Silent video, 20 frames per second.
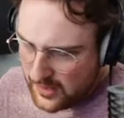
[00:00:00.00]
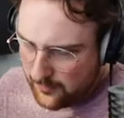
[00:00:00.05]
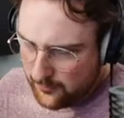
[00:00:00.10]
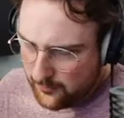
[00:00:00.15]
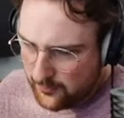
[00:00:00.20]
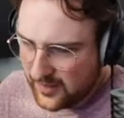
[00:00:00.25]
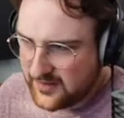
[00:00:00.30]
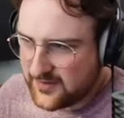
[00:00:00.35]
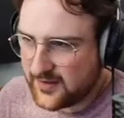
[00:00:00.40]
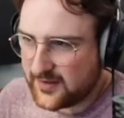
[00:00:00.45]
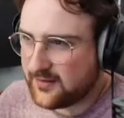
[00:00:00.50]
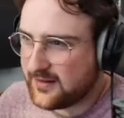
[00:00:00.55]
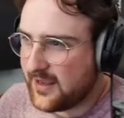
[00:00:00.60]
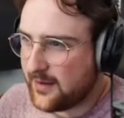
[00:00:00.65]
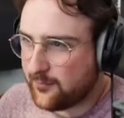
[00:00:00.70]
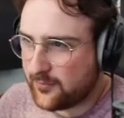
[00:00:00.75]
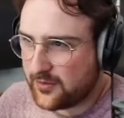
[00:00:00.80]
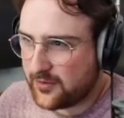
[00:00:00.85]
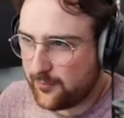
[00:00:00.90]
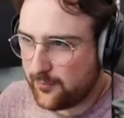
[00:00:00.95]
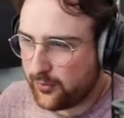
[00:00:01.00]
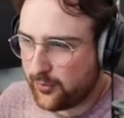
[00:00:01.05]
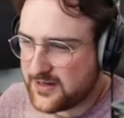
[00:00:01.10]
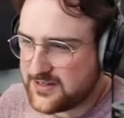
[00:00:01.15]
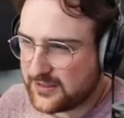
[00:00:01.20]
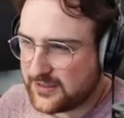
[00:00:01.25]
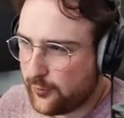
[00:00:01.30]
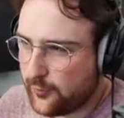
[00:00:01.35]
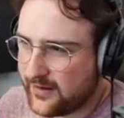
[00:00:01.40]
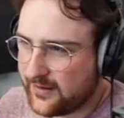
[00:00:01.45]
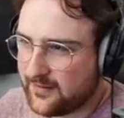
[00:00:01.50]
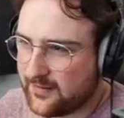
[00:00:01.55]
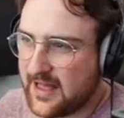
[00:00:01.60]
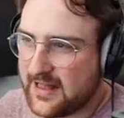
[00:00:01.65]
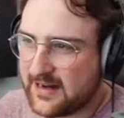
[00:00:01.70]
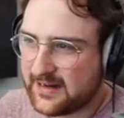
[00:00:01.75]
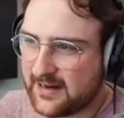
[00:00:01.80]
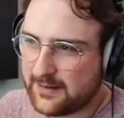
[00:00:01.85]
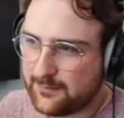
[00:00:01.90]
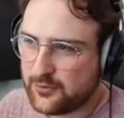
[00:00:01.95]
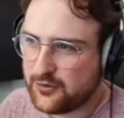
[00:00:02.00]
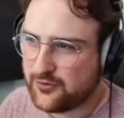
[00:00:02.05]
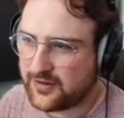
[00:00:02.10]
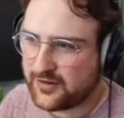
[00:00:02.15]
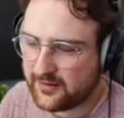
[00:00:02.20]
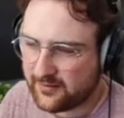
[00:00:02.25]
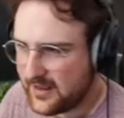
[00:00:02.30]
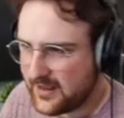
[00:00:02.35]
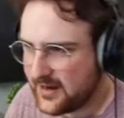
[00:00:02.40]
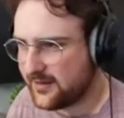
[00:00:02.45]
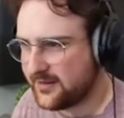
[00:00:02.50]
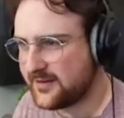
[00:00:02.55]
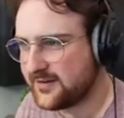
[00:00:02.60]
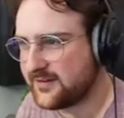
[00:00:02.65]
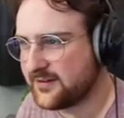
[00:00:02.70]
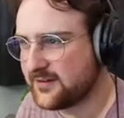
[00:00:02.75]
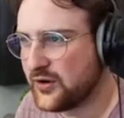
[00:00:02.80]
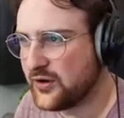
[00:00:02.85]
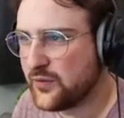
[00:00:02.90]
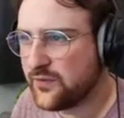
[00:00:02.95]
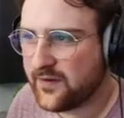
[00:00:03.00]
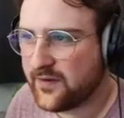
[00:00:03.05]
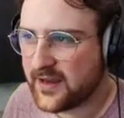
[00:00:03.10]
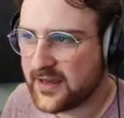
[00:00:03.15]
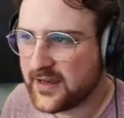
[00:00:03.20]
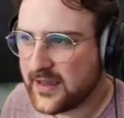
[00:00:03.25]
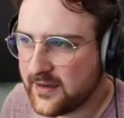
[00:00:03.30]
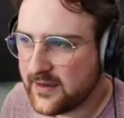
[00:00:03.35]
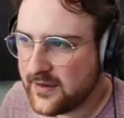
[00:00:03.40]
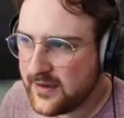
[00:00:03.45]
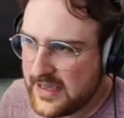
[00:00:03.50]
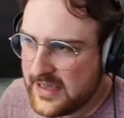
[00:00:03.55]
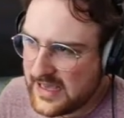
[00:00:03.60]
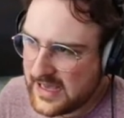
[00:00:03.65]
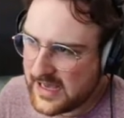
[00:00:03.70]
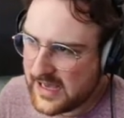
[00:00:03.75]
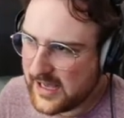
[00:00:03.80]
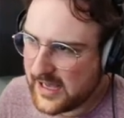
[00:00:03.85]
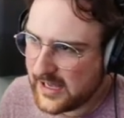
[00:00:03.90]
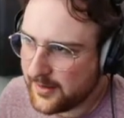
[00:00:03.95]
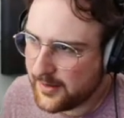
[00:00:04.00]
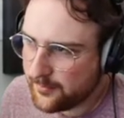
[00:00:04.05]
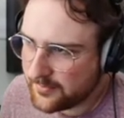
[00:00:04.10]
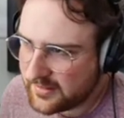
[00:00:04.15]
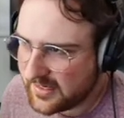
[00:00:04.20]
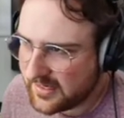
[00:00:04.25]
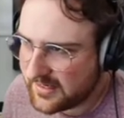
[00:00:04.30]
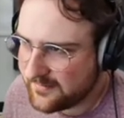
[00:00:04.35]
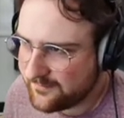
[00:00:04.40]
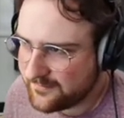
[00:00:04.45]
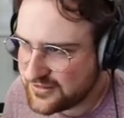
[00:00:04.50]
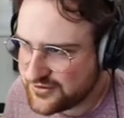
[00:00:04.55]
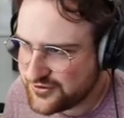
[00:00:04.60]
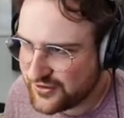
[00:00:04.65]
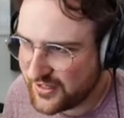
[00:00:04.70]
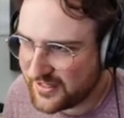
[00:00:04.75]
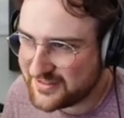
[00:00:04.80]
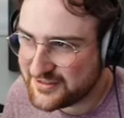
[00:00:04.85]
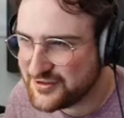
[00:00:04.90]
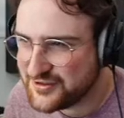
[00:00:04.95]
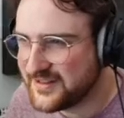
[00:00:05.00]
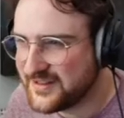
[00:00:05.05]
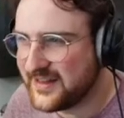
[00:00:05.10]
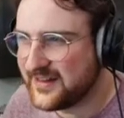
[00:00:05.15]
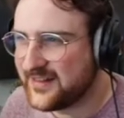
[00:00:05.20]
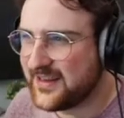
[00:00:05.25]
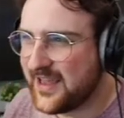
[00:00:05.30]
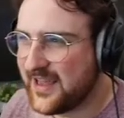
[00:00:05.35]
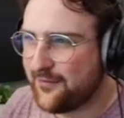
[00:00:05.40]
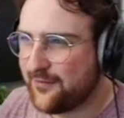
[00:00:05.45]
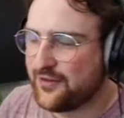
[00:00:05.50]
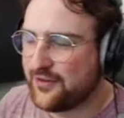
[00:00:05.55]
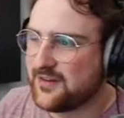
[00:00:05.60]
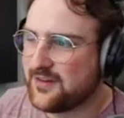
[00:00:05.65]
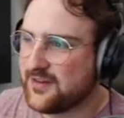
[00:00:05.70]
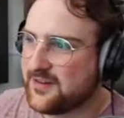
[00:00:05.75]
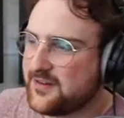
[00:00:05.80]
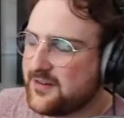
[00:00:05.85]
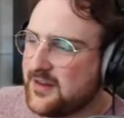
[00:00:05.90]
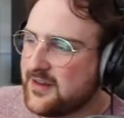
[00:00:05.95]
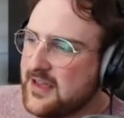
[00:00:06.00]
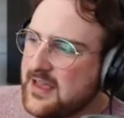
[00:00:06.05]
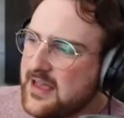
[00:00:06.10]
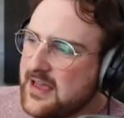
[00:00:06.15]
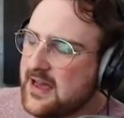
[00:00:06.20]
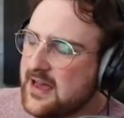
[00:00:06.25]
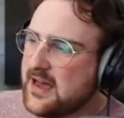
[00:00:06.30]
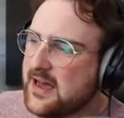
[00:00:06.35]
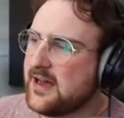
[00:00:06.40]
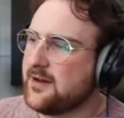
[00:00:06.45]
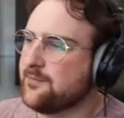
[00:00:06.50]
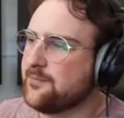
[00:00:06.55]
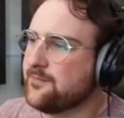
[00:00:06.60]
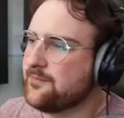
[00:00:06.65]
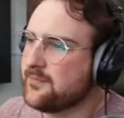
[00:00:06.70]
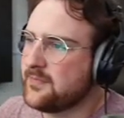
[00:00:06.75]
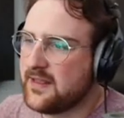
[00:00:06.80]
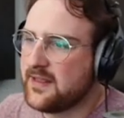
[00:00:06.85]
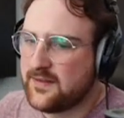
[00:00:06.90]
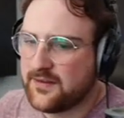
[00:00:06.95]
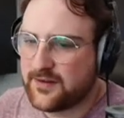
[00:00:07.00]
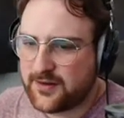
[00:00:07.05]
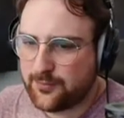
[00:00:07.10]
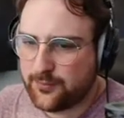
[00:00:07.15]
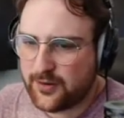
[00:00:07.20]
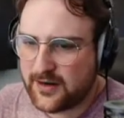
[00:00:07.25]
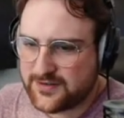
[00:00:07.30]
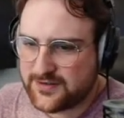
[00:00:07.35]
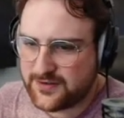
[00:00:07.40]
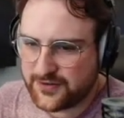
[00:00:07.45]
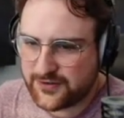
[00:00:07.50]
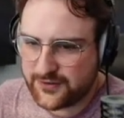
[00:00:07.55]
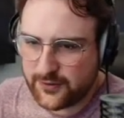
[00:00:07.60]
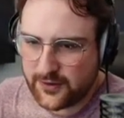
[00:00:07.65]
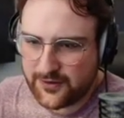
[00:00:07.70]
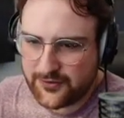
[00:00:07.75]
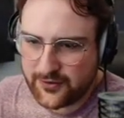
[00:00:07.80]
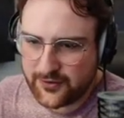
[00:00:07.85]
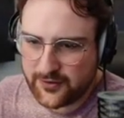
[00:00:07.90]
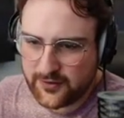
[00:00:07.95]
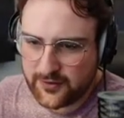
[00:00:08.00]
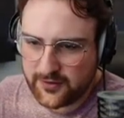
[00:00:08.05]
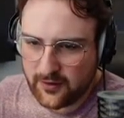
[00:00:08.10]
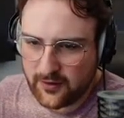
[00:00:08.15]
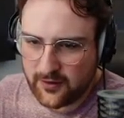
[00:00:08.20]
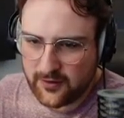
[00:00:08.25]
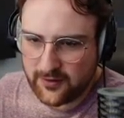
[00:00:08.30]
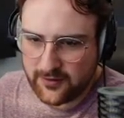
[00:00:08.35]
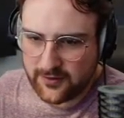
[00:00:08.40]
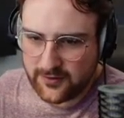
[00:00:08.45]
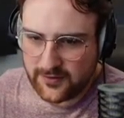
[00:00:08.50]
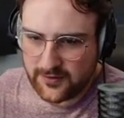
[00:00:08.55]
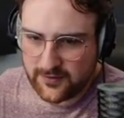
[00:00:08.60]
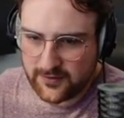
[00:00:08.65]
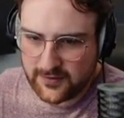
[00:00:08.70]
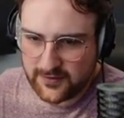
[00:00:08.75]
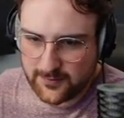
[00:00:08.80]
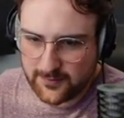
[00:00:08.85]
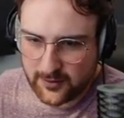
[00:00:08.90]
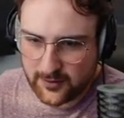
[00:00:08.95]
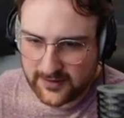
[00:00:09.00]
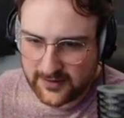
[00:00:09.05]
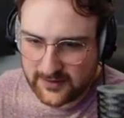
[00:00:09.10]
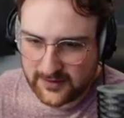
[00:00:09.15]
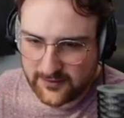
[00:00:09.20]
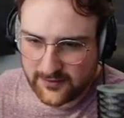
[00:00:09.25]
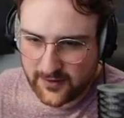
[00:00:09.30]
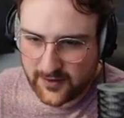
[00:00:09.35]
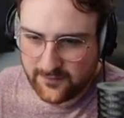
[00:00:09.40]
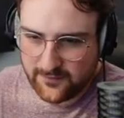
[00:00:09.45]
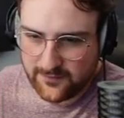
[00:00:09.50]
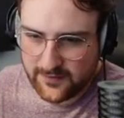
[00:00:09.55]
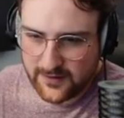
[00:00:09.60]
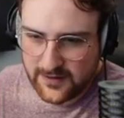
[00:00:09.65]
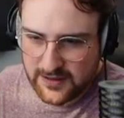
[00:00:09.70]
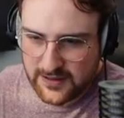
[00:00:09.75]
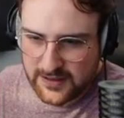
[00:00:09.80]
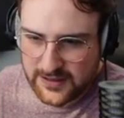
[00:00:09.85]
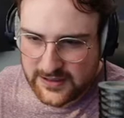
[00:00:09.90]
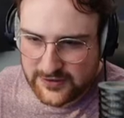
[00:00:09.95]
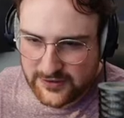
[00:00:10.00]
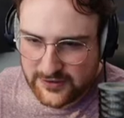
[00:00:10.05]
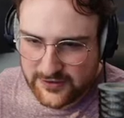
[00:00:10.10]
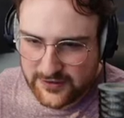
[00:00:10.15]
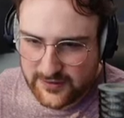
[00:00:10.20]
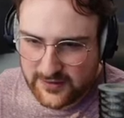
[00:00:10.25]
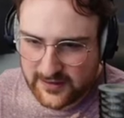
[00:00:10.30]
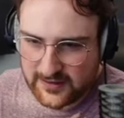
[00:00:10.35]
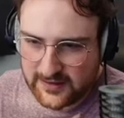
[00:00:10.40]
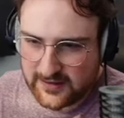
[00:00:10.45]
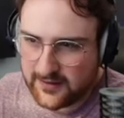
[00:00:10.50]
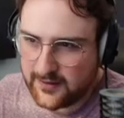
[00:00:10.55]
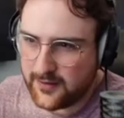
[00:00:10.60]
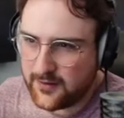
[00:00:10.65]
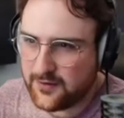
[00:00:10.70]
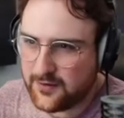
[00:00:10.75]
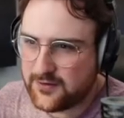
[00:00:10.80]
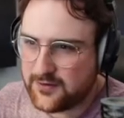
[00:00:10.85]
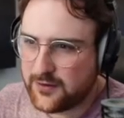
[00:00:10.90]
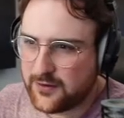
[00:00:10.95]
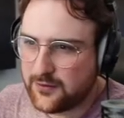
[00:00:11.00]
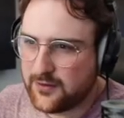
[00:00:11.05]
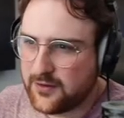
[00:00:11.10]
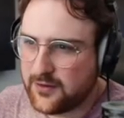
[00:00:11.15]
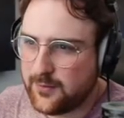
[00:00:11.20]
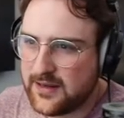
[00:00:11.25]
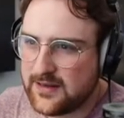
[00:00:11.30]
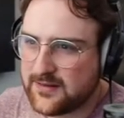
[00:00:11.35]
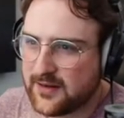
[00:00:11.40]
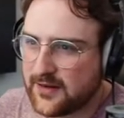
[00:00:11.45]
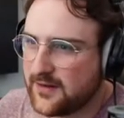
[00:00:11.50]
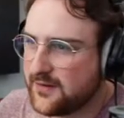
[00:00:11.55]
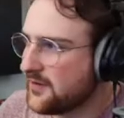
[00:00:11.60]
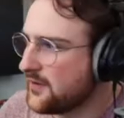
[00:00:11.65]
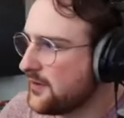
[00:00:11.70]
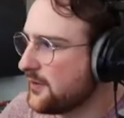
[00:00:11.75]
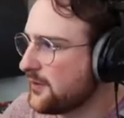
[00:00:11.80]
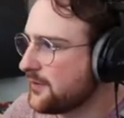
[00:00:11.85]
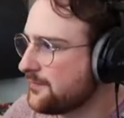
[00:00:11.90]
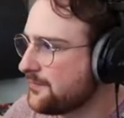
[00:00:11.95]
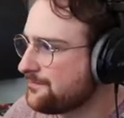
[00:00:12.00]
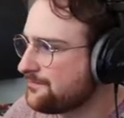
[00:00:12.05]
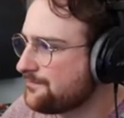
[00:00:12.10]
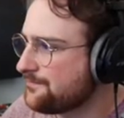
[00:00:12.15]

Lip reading: basically, I'm compressing quite a lot, and I'm using a lot of this lo-fi kind of injection that they have in this compressor. So I'll turn all these plugins off just so you can hear the tone of the bass on its own.